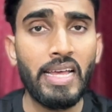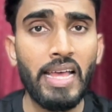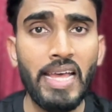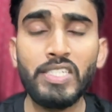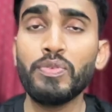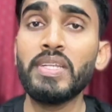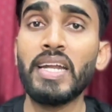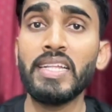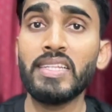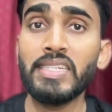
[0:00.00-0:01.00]
as we
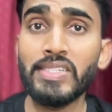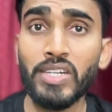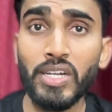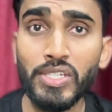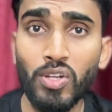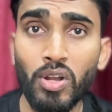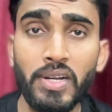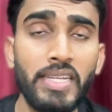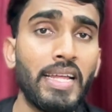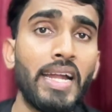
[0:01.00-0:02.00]
read in the instruction
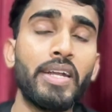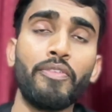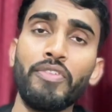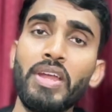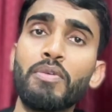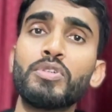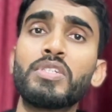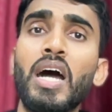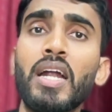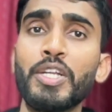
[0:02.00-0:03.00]
already that we have to
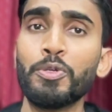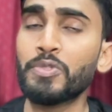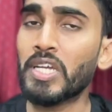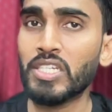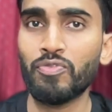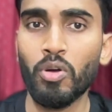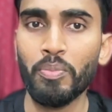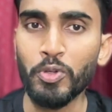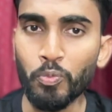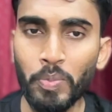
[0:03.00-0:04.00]
start new section from
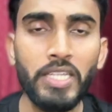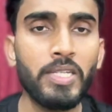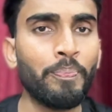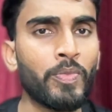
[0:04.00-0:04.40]
new page.